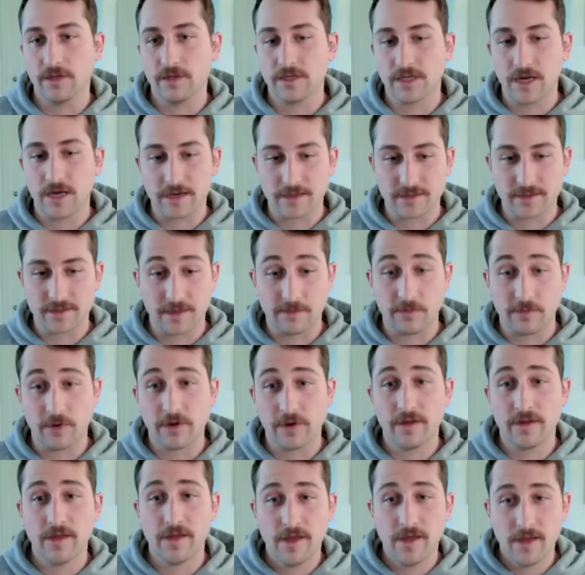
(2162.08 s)
to talk to
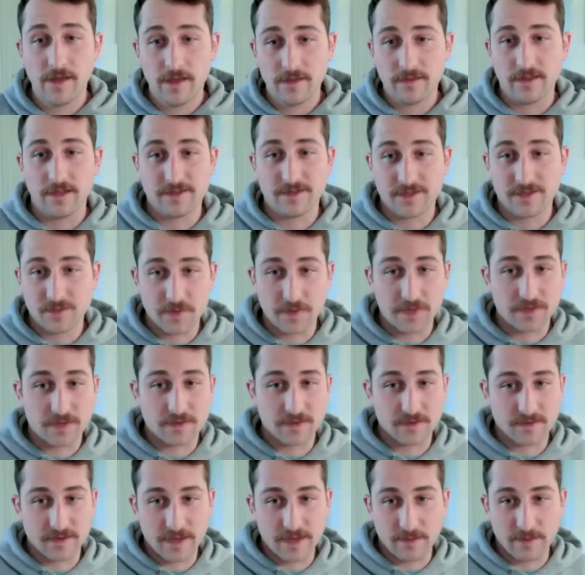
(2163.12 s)
someone that speaks
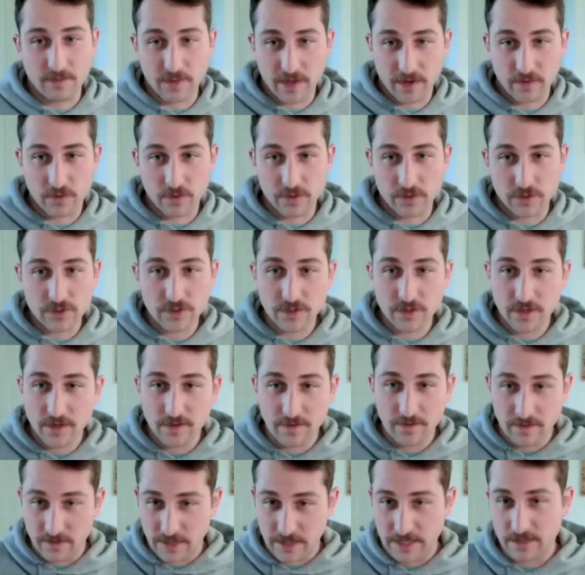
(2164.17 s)
the same language
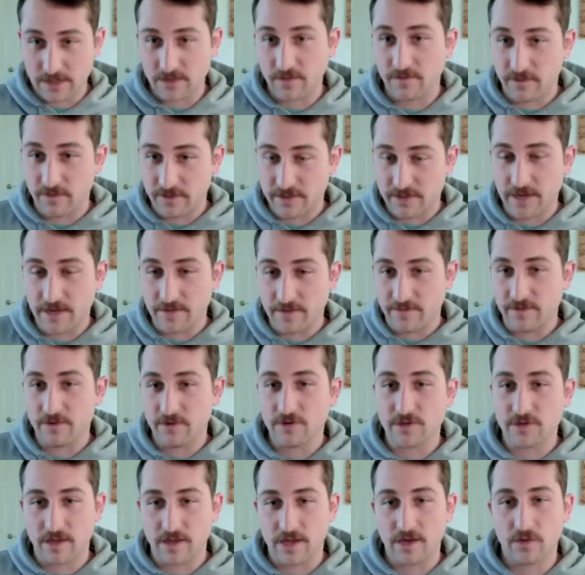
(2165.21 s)
uh, like the same
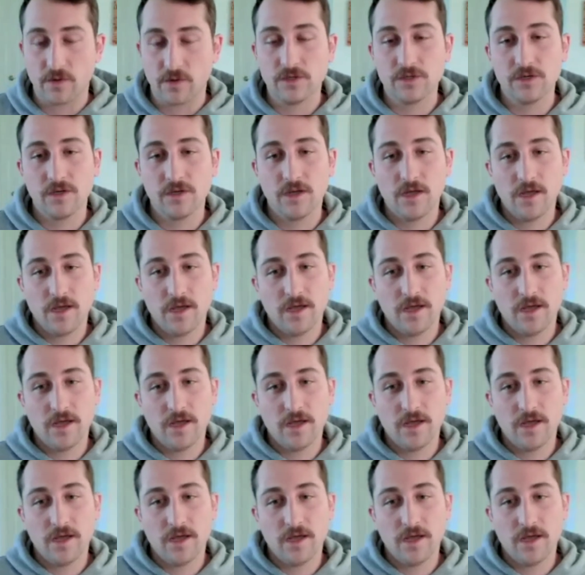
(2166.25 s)
first language